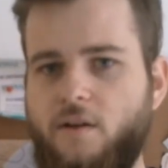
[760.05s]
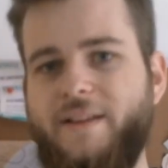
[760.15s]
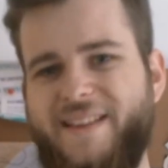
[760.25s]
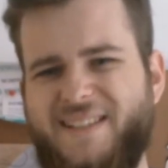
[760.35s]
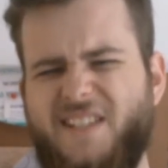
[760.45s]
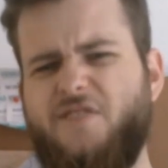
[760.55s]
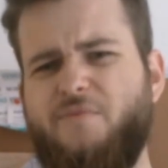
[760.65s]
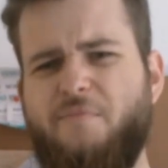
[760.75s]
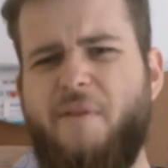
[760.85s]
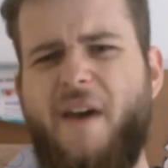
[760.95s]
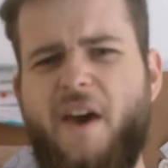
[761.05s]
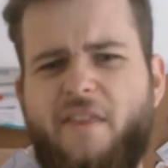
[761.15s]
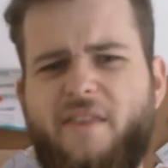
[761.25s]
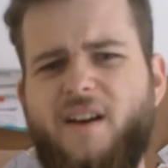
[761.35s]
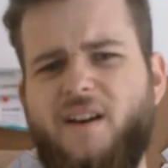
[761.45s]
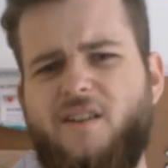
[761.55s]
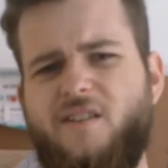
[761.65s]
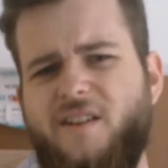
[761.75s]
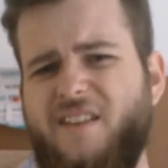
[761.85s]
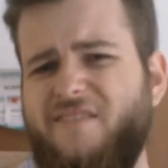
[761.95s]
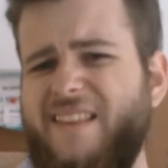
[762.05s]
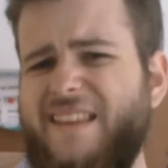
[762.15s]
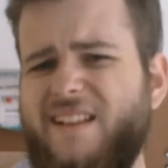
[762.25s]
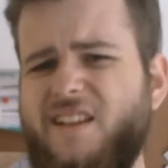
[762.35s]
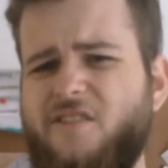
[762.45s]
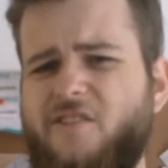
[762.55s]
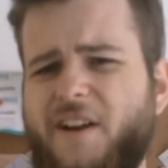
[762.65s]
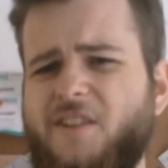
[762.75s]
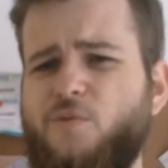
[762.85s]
That's assuming my math are even nearly correct,